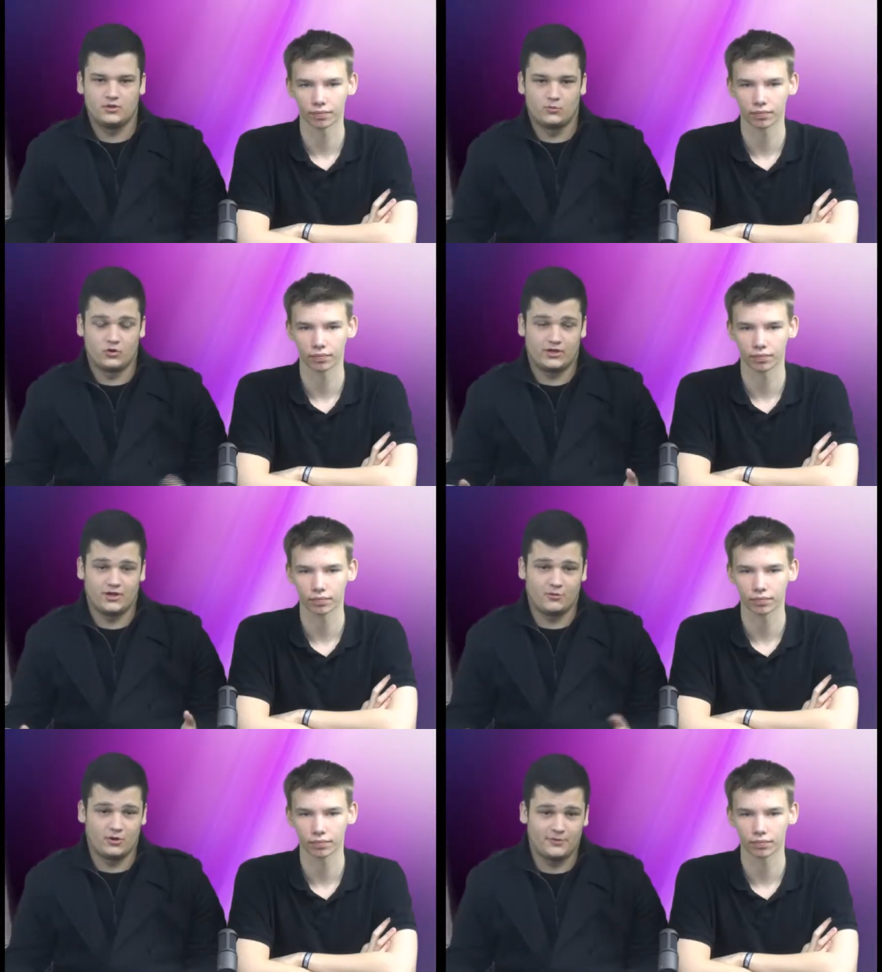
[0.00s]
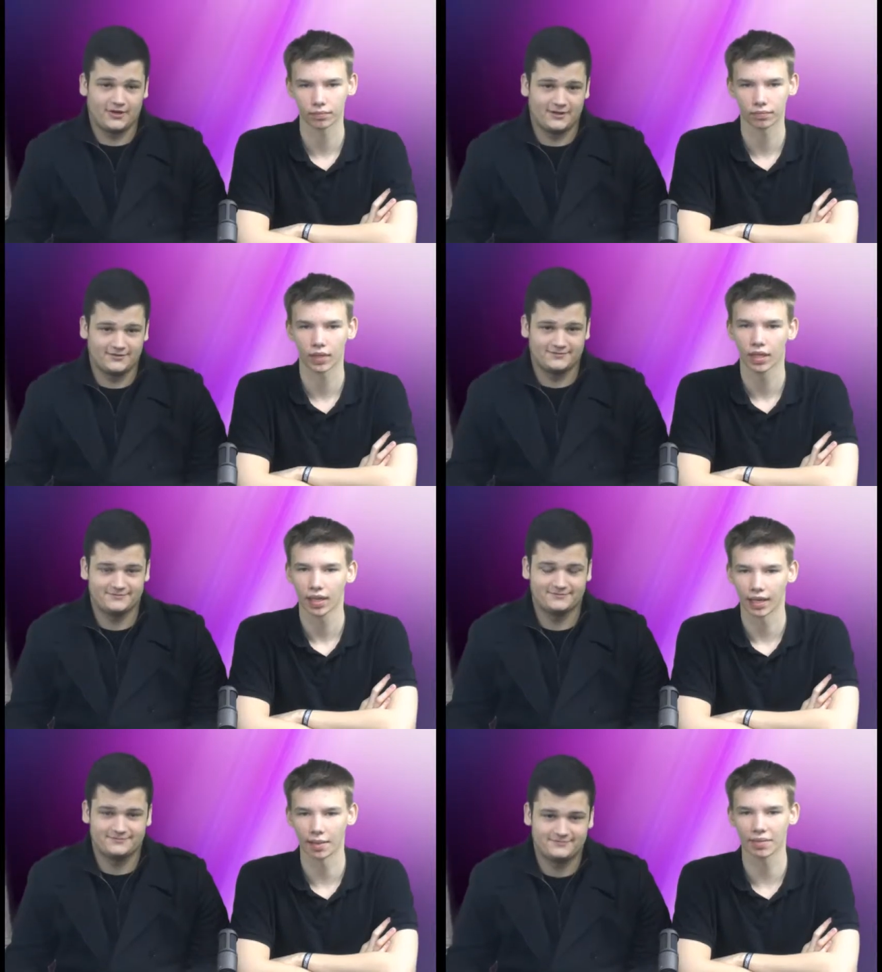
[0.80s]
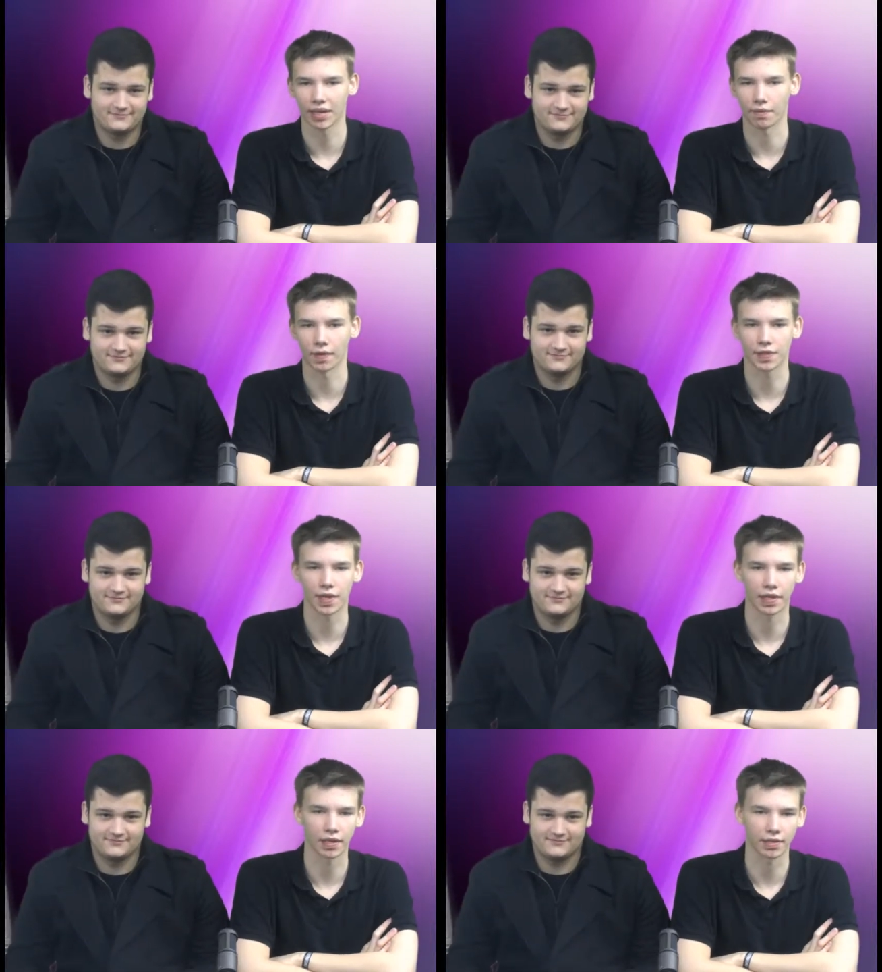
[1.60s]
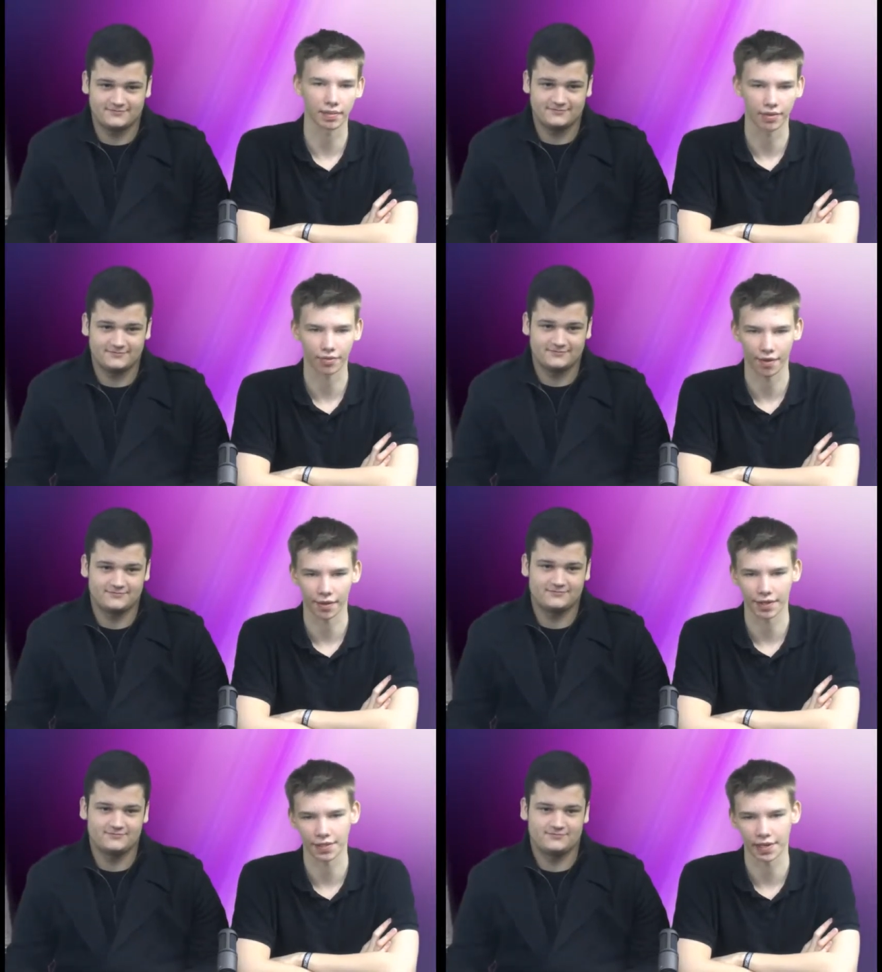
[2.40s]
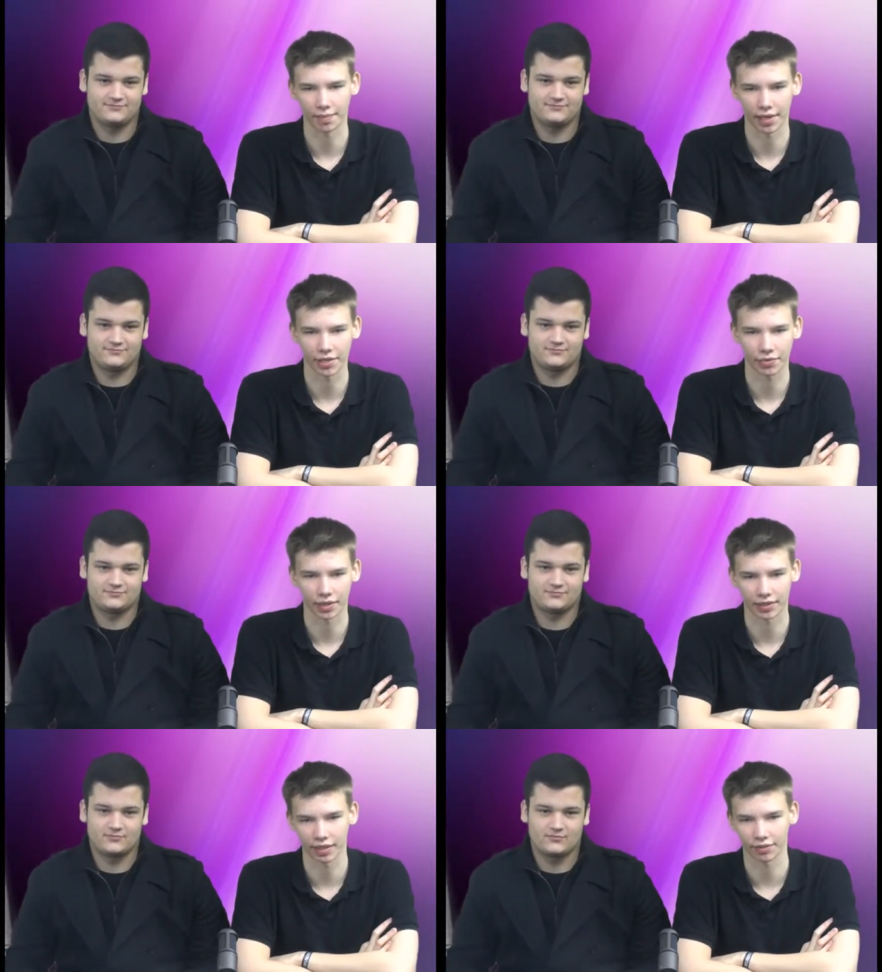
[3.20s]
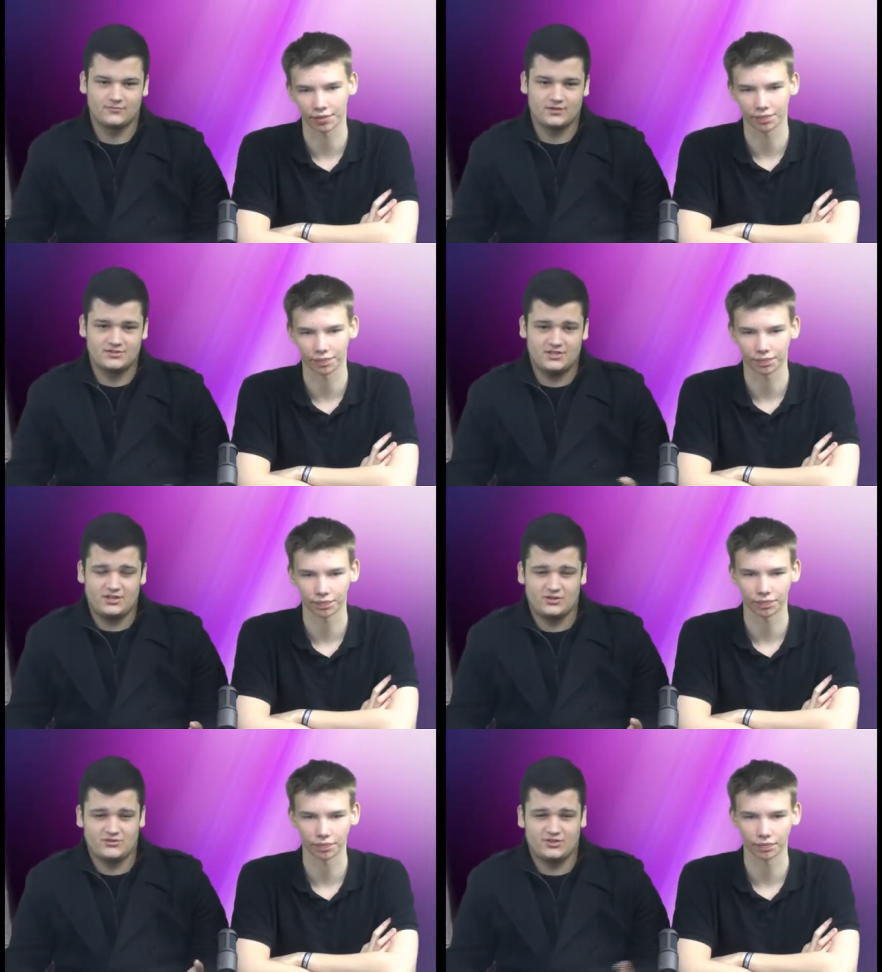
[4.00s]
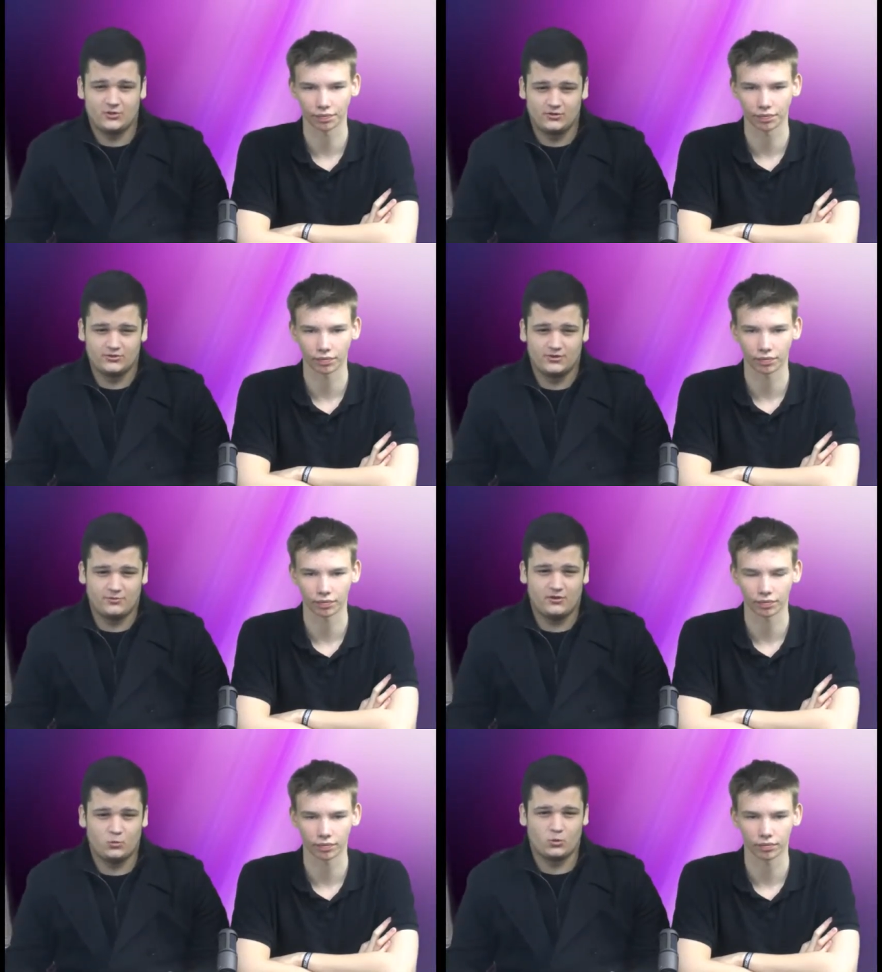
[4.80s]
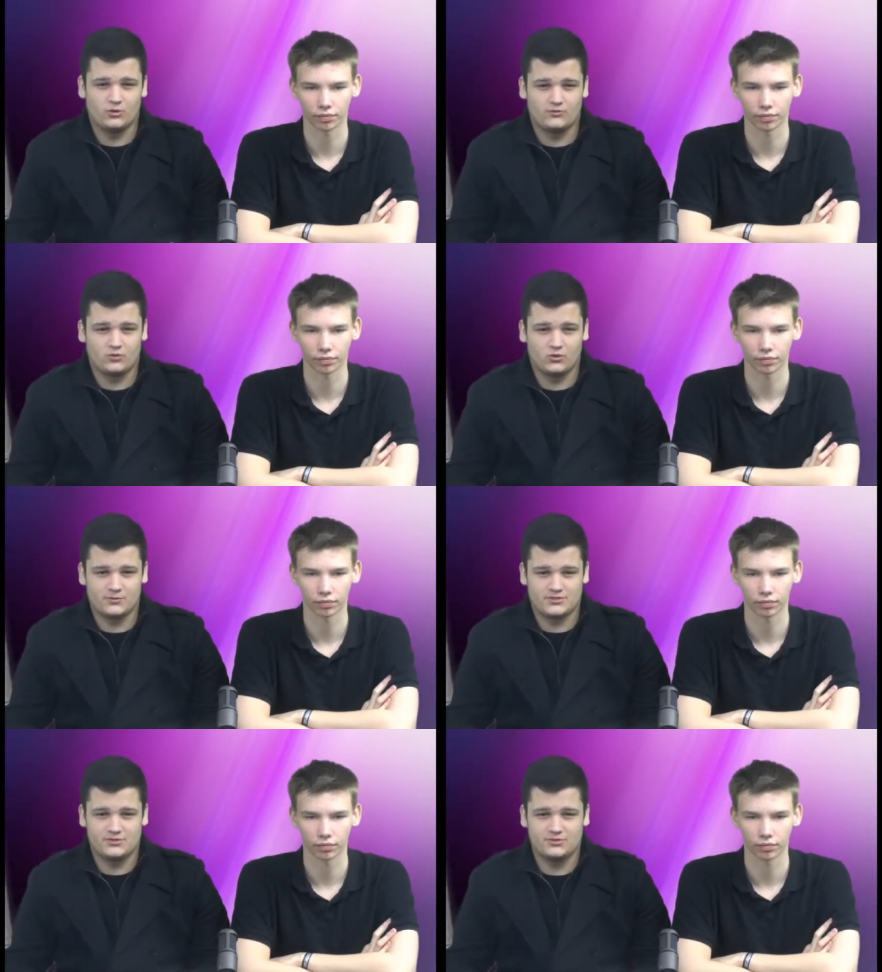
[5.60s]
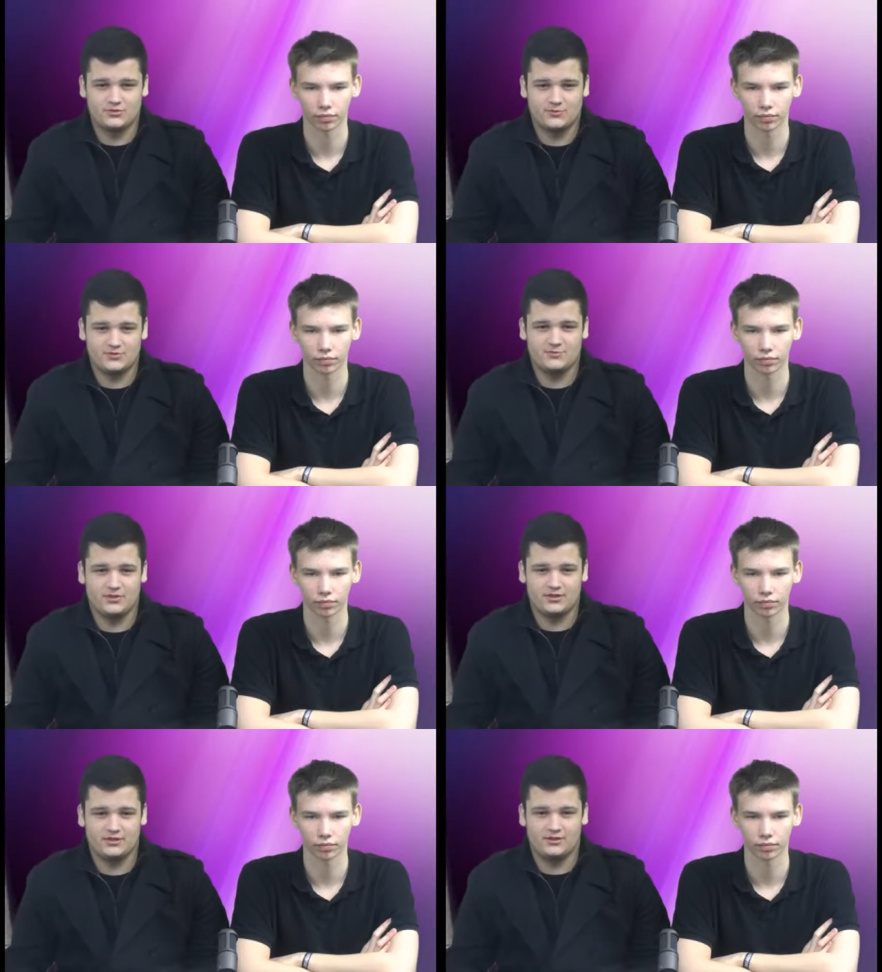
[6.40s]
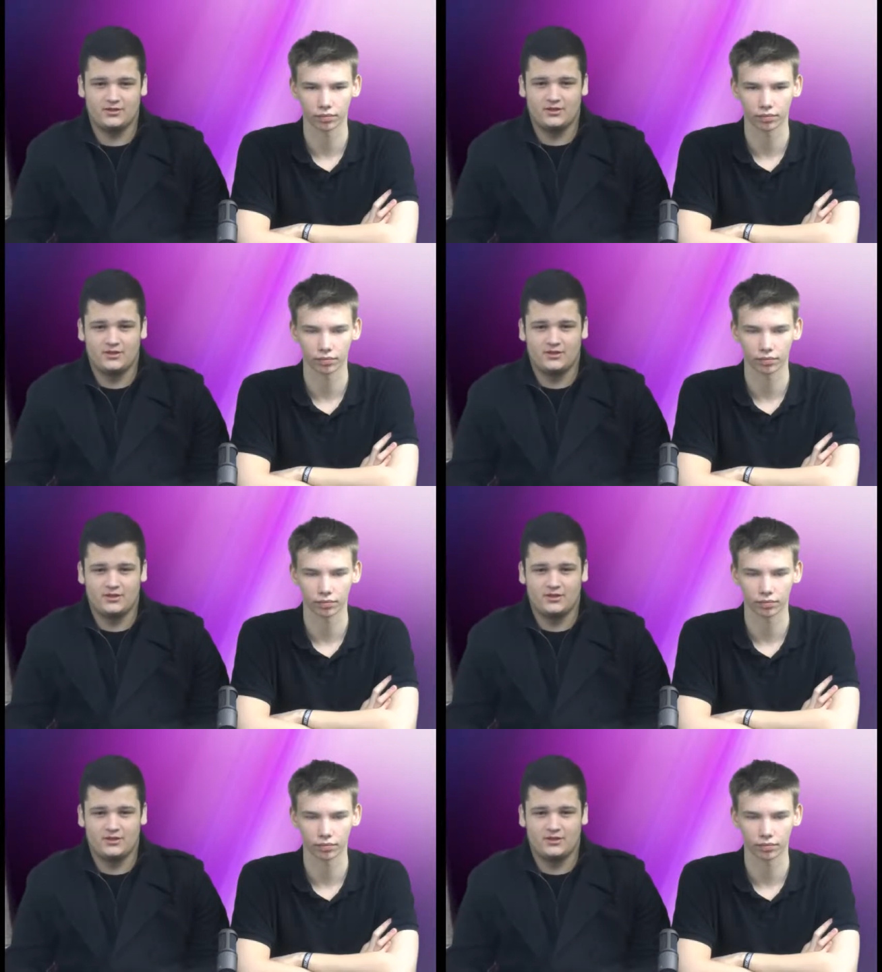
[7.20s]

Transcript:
Speaker 1: Good morning, I'm Armin.
Speaker 2: And I'm Dave with these announcements for Thursday, March 27.
Speaker 1: Seniors, the Golden W Award form is due to Miss Milligan